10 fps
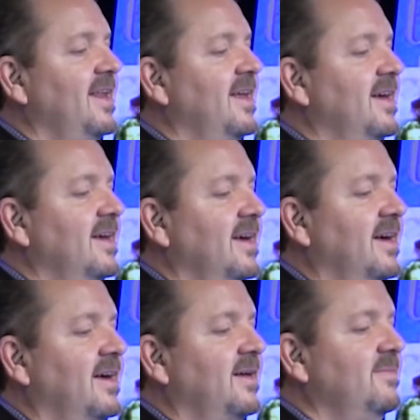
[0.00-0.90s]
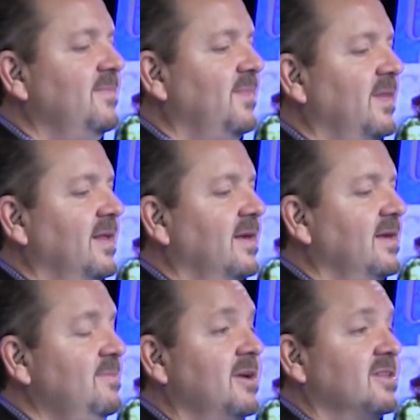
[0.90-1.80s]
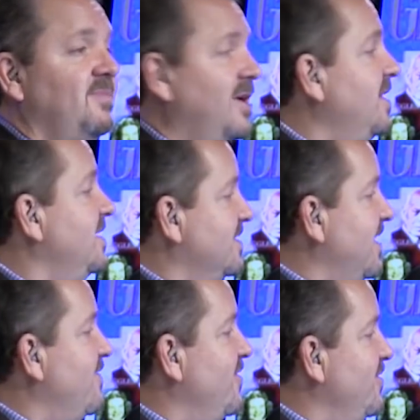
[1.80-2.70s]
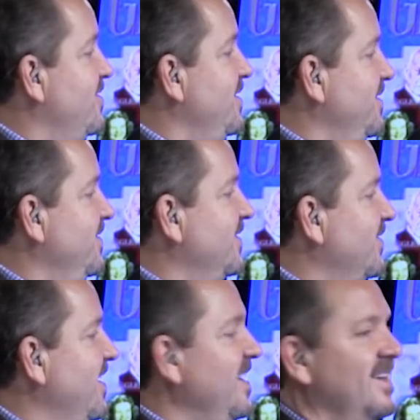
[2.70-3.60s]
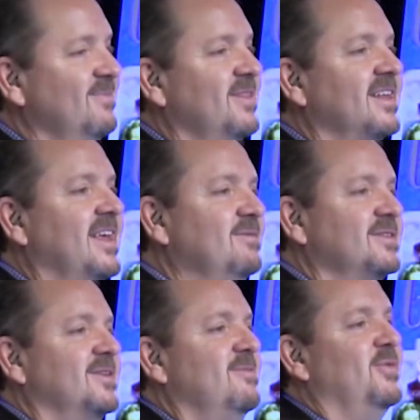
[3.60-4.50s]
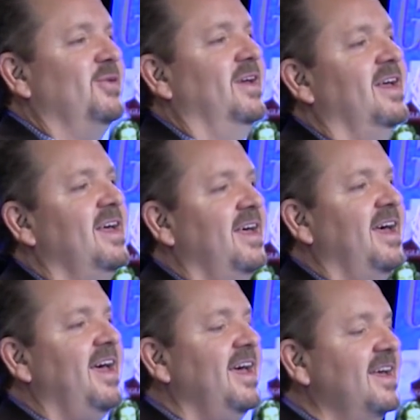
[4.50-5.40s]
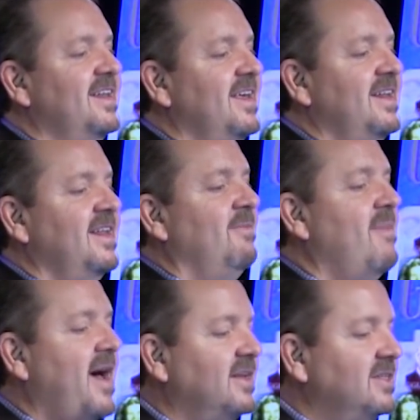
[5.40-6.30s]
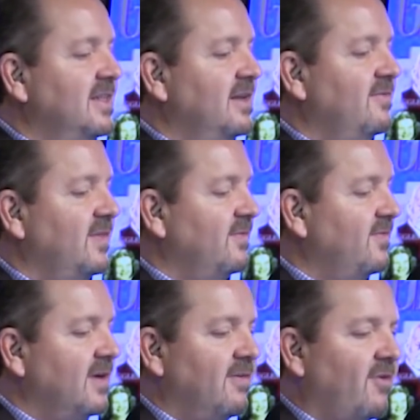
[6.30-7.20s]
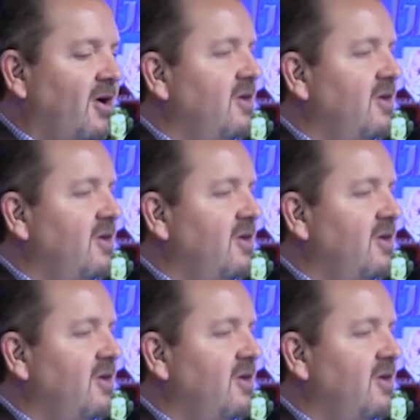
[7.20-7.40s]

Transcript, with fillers: uh, um, you may have to apologize a lot for doing that's you. Right, that's right. Yeah. right. That keeps us humble. Yeah. And and imagine that if if if all